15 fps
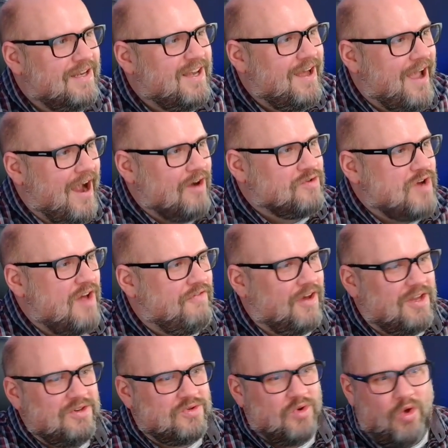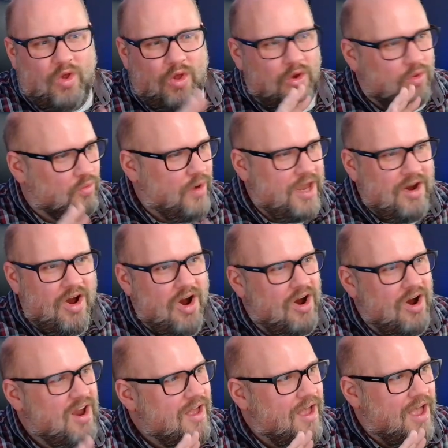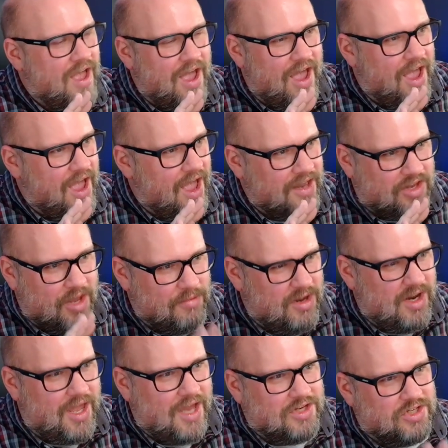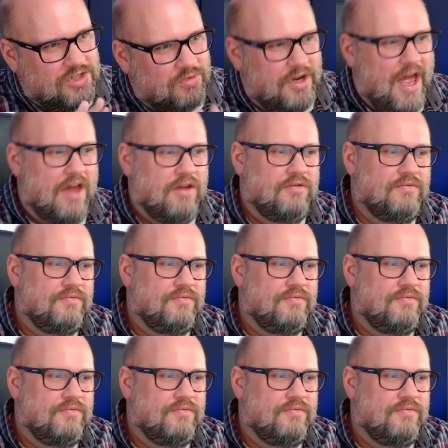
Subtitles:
air traffic control, radar, and communications were down.